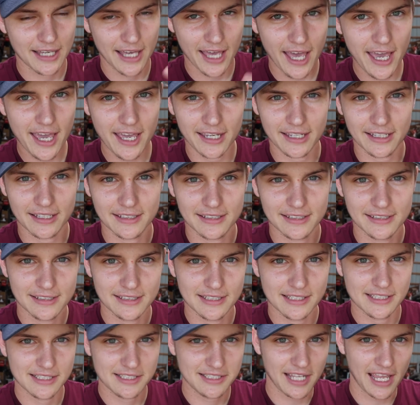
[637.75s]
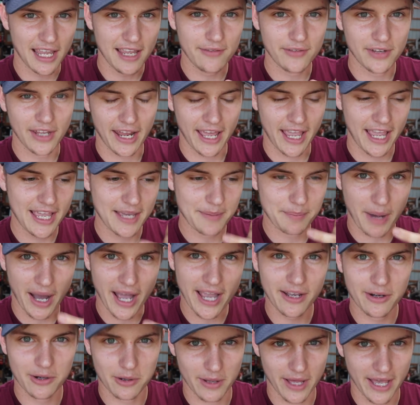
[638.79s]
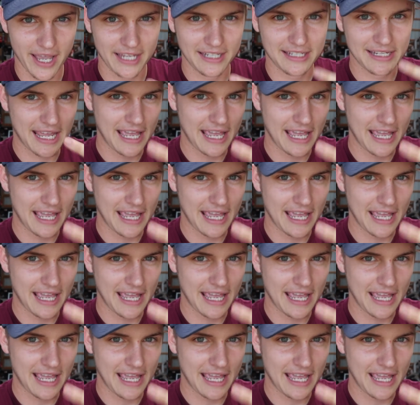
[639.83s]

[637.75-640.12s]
hey, David, hey, Michael, hey,